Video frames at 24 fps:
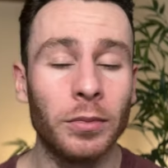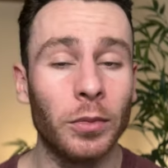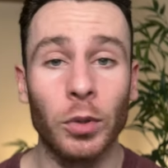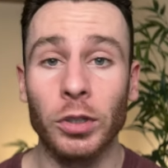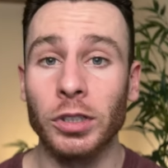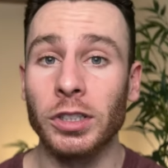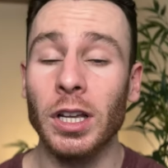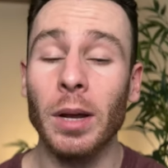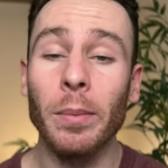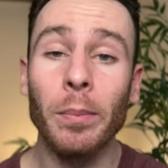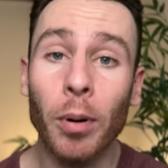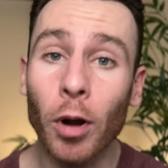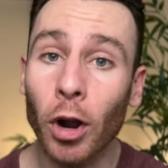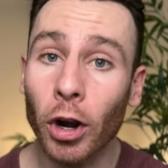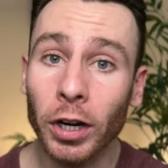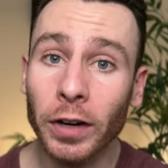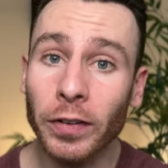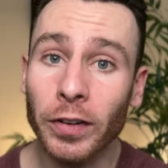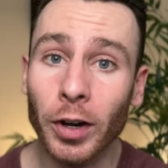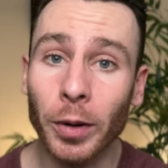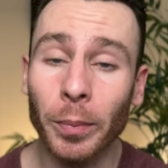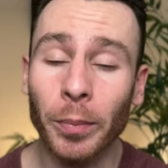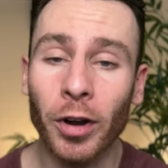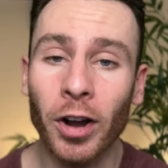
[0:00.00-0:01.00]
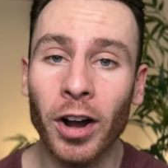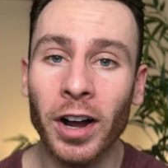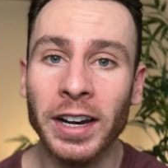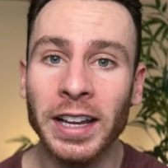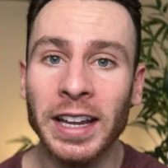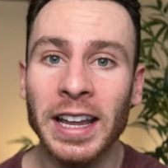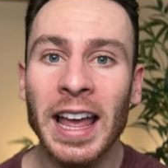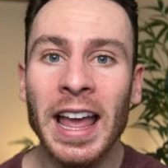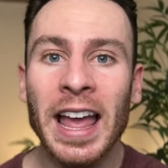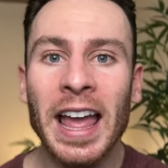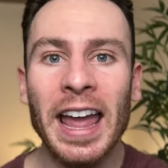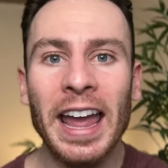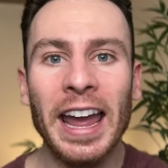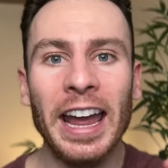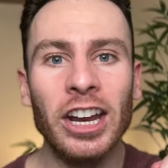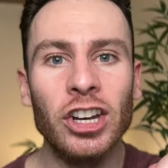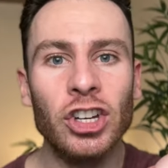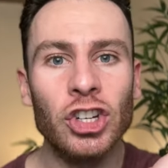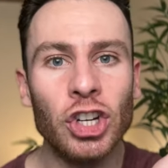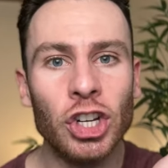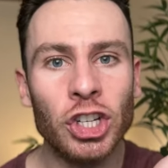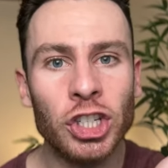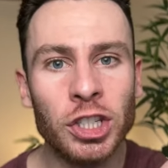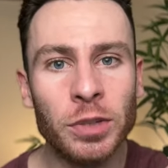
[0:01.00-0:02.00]
or some part of your body
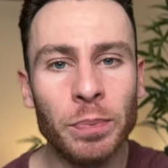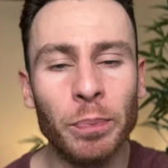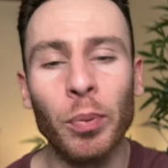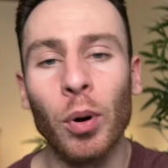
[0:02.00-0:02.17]
and just